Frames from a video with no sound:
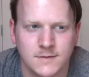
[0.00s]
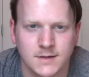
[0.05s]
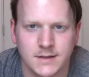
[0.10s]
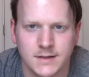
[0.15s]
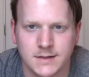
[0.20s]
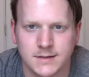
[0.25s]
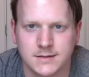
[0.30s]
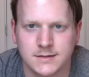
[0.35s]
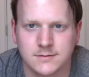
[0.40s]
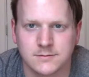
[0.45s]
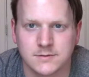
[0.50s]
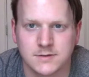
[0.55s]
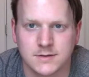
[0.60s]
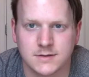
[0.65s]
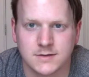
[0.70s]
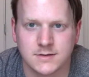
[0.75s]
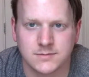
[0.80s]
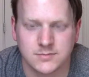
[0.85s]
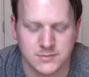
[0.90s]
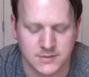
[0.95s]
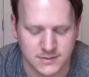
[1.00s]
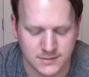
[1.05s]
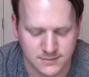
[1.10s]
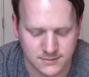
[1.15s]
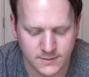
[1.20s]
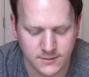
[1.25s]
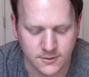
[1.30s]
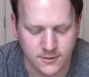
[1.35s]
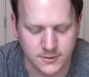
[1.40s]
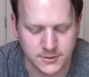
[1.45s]
Yes, it was a surprise.
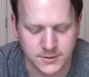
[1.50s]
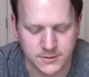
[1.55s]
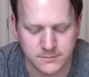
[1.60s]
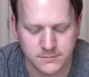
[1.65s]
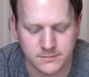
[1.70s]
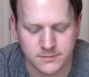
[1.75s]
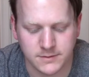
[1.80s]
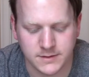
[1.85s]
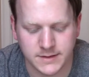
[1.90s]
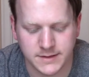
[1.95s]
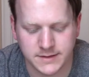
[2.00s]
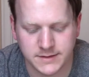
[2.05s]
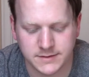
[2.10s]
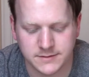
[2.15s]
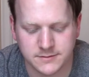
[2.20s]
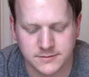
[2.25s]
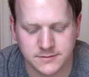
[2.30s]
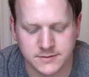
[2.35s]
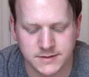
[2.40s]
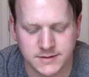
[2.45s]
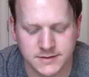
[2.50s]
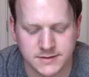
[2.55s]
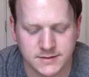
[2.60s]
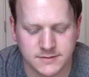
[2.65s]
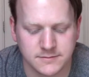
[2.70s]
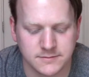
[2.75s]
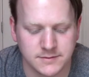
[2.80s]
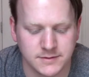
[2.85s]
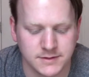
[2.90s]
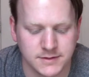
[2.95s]
Are you related or
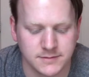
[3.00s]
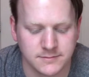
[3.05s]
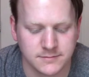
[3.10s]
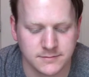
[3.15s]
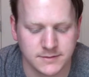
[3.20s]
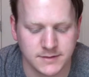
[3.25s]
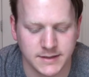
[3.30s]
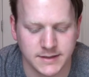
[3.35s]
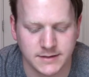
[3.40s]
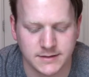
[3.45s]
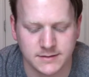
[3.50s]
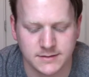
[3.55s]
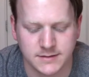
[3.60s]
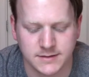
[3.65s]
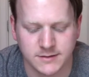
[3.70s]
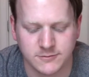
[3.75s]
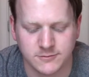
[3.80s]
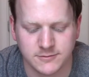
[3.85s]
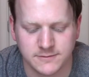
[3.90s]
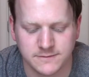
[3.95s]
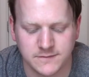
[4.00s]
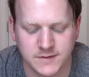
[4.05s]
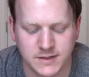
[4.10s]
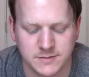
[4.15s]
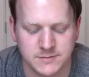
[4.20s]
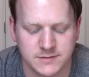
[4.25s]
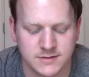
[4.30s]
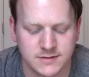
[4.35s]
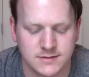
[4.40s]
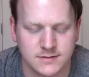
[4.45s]
distantly related to anyone
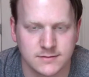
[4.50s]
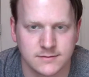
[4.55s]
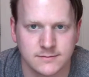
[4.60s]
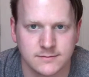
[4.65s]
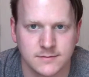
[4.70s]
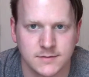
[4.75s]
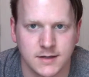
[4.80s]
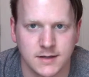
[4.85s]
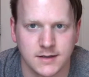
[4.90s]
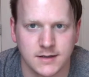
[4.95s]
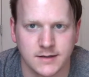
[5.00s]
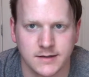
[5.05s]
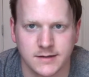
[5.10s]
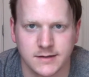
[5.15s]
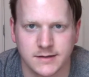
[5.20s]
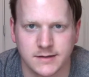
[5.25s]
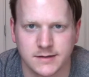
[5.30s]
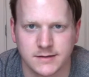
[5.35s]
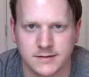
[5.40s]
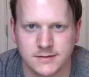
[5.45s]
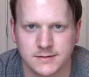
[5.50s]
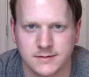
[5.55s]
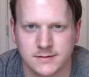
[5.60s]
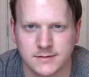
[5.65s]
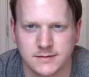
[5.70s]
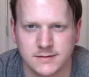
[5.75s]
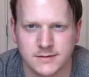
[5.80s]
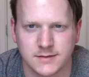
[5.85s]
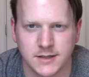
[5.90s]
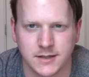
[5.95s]
famous? I
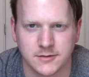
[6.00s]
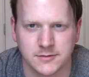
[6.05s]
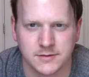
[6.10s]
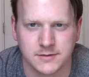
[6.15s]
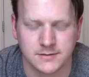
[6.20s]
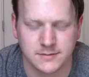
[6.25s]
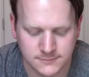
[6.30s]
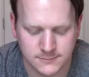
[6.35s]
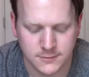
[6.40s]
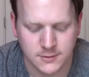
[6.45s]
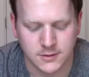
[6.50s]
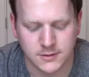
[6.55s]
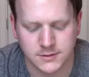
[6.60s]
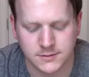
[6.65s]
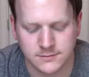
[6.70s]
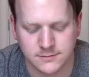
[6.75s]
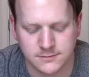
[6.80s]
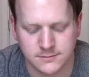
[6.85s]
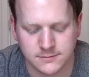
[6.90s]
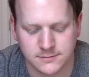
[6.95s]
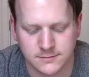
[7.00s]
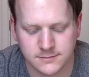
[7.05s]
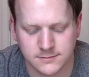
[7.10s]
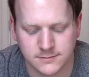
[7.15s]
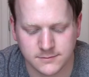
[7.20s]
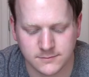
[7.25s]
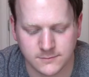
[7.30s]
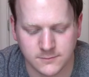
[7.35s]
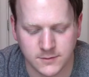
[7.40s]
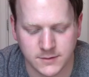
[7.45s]
doubt it.
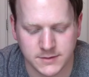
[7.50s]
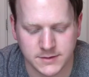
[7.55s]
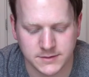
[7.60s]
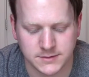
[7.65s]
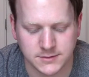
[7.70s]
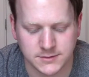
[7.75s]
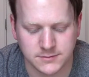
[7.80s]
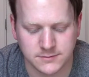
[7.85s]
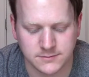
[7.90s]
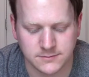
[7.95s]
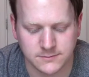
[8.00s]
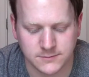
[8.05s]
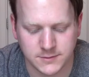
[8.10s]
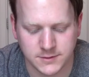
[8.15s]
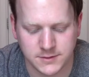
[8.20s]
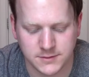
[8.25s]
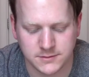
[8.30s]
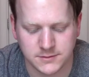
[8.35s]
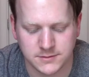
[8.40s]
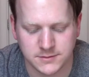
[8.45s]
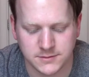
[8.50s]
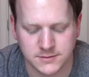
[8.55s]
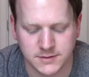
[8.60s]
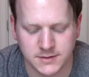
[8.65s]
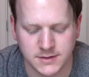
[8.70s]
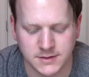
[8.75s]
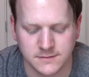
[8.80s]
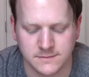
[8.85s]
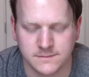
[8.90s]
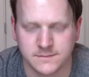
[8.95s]
What do you do to
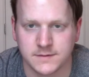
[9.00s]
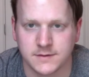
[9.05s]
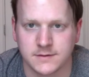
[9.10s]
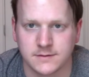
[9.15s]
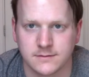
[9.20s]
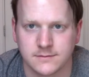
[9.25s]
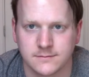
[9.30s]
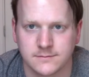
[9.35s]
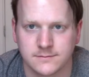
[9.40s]
keep fit?